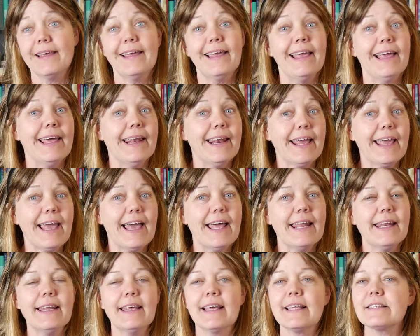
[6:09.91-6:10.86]
And
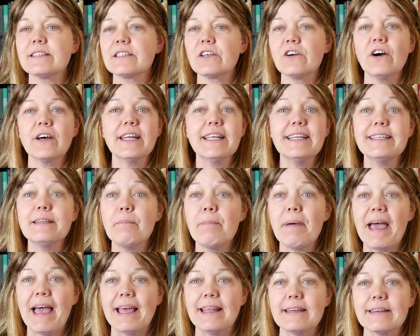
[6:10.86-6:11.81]
again, it's gonna
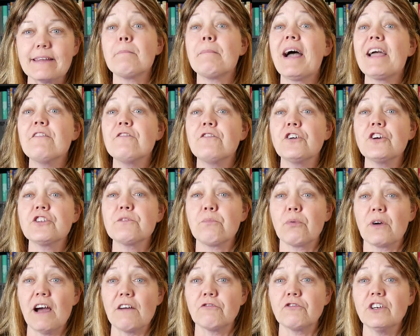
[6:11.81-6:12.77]
depend. My first
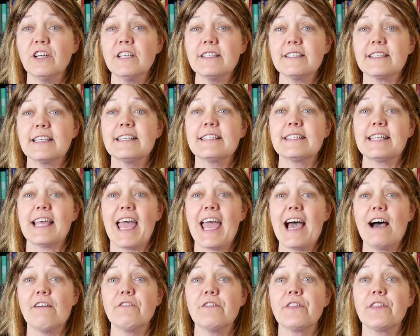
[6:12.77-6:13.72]
preference is to
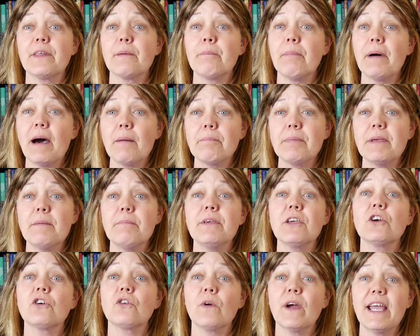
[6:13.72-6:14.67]
have the puppy be
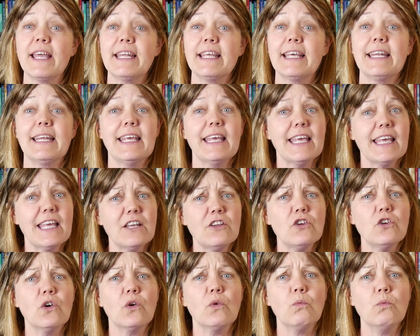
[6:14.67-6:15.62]
crated in
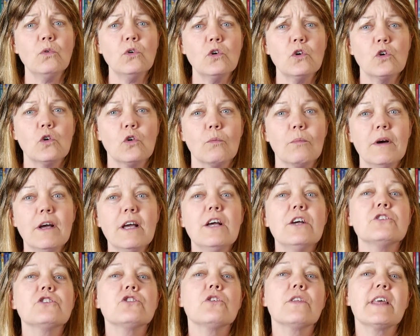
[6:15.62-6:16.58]
your room
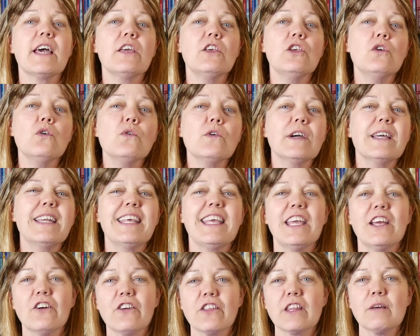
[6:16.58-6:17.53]
so that you can
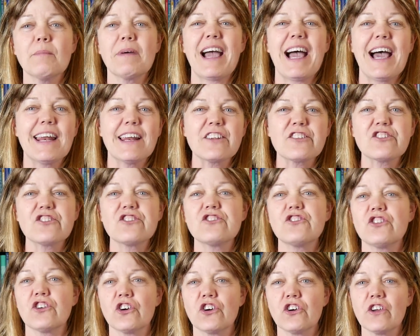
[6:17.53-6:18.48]
hear them kind of
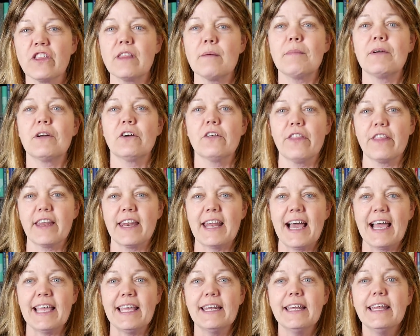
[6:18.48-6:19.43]
stir in the middle of the
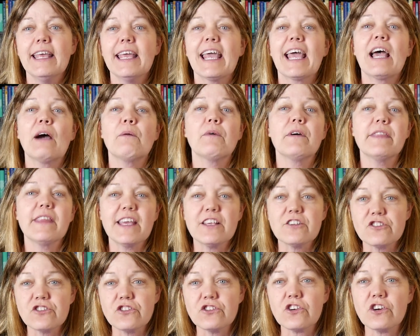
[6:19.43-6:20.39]
night. And when they
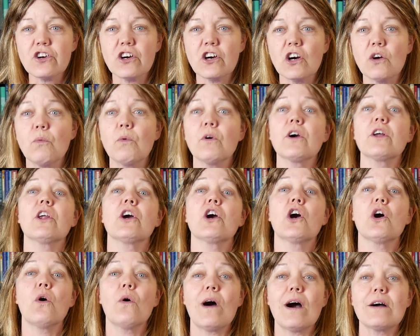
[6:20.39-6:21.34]
stir, we're gonna
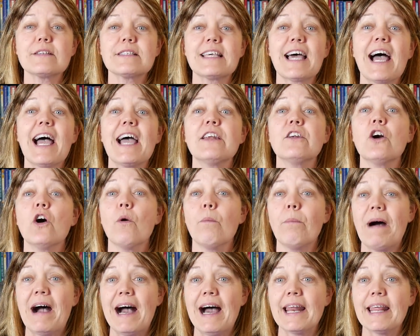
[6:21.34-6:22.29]
go outside, go
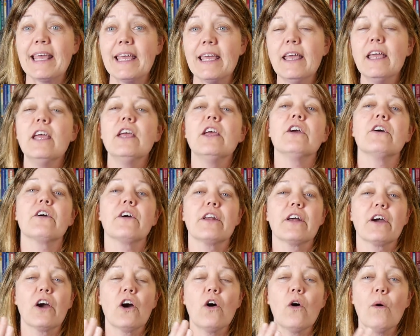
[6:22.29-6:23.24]
potty. You're
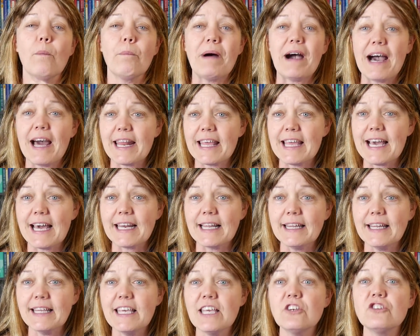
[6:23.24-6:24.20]
gonna go potty on a
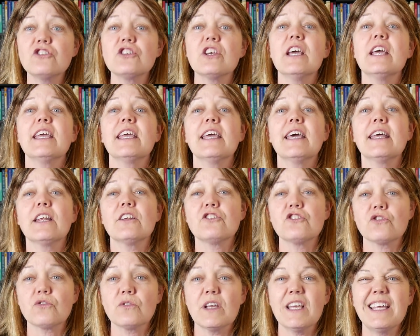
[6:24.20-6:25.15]
leash, get a
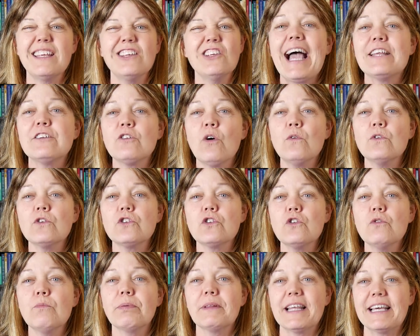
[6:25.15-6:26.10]
treat. I don't
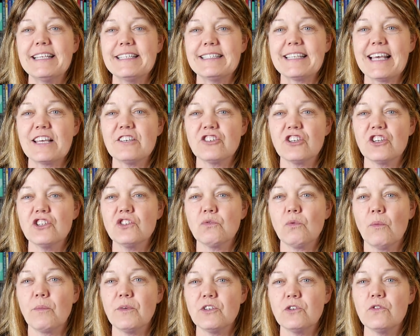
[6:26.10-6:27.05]
do play sessions
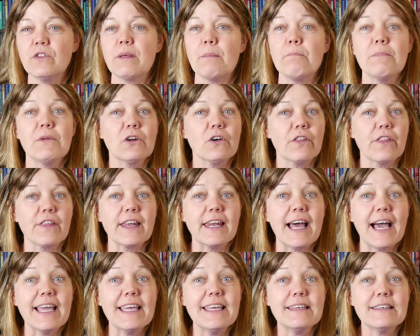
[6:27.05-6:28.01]
when we do the middle of the
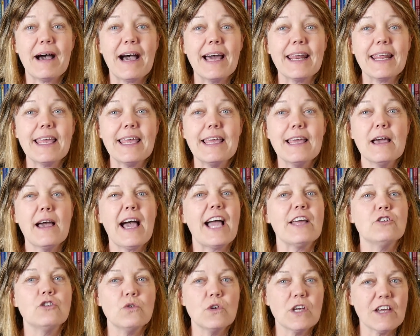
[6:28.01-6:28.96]
night potty. I
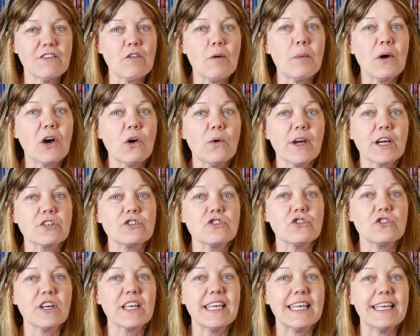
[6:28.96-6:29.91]
do give them a quick
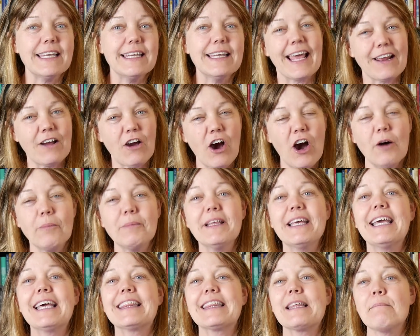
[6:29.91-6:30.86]
treat and calmly
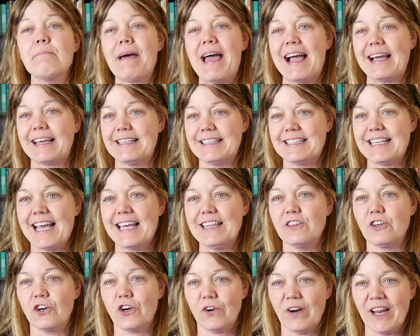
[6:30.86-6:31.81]
get them back inside
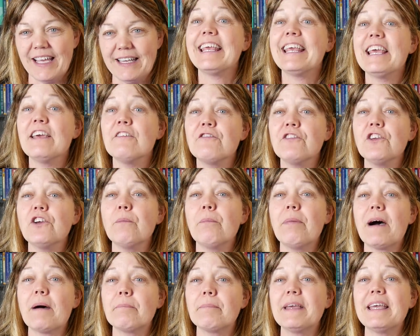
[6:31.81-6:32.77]
their crate. If your
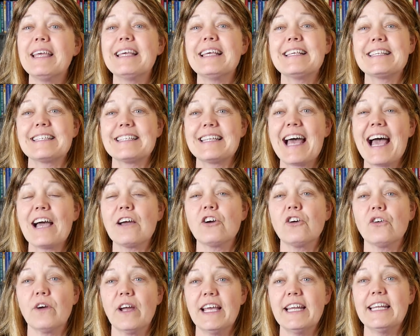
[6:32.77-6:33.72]
puppy is not
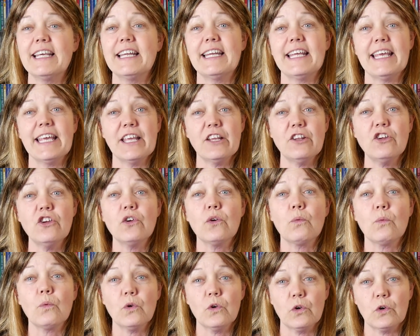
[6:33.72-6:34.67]
crated in your
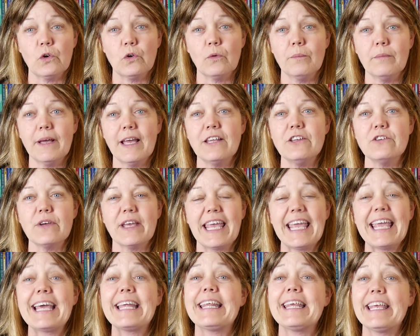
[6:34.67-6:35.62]
room and you
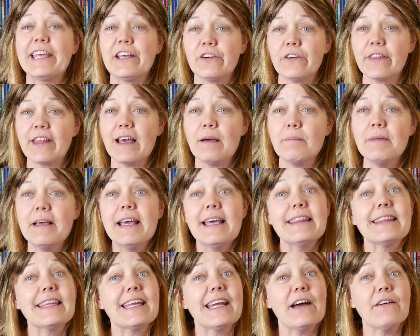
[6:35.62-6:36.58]
can't hear them,
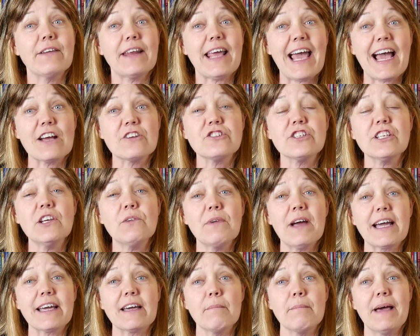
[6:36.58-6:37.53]
then I would actually
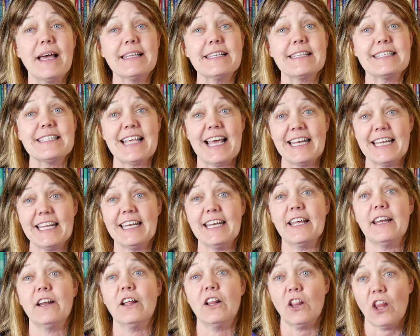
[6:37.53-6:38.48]
recommend setting
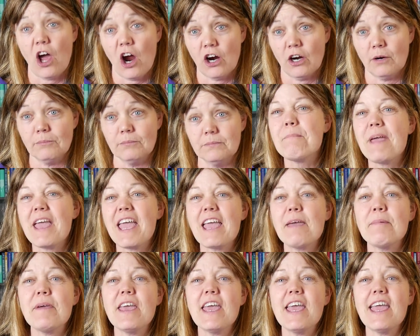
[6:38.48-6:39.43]
an alarm.
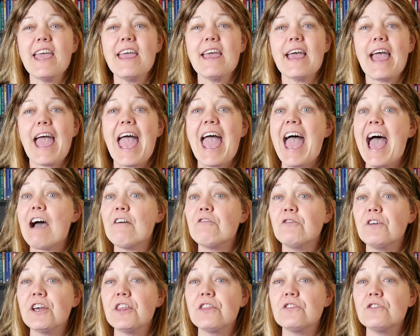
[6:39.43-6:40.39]
Maybe
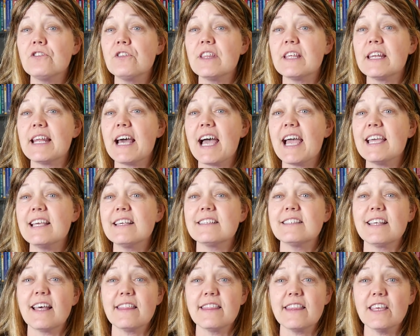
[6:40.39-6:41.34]
halfway through the night,
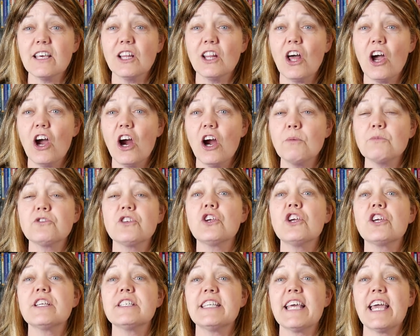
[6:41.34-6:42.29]
set the alarm so
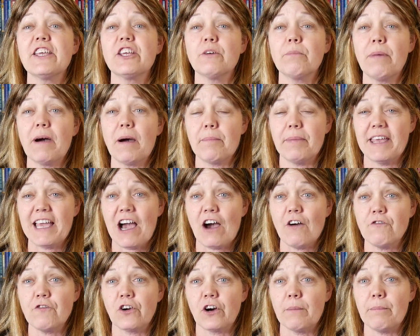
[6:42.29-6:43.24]
you can take your puppy
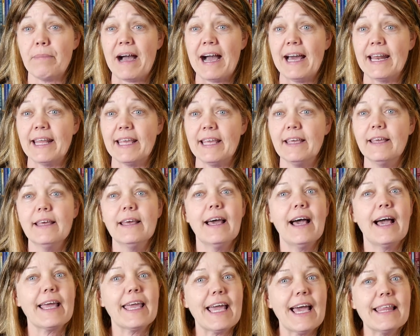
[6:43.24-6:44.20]
out for a potty.
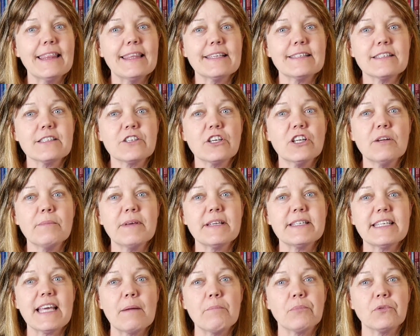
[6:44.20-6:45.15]
Again, this is going to be
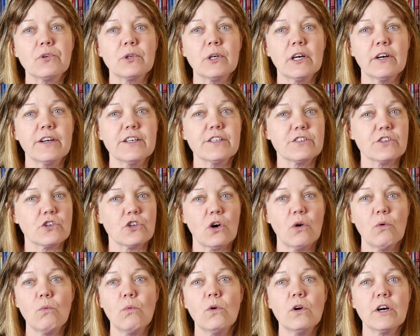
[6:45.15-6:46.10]
temporary, so
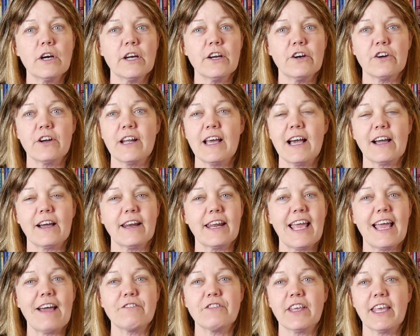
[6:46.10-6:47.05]
don't worry, you're not going
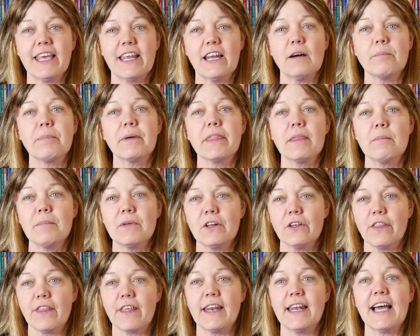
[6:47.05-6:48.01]
to have to get up in the
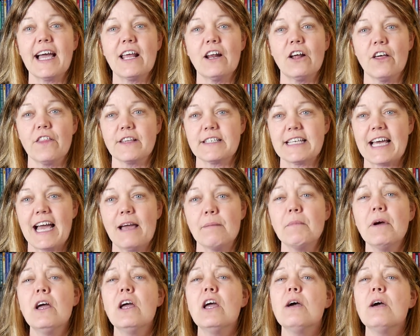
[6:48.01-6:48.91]
middle of the night all the time.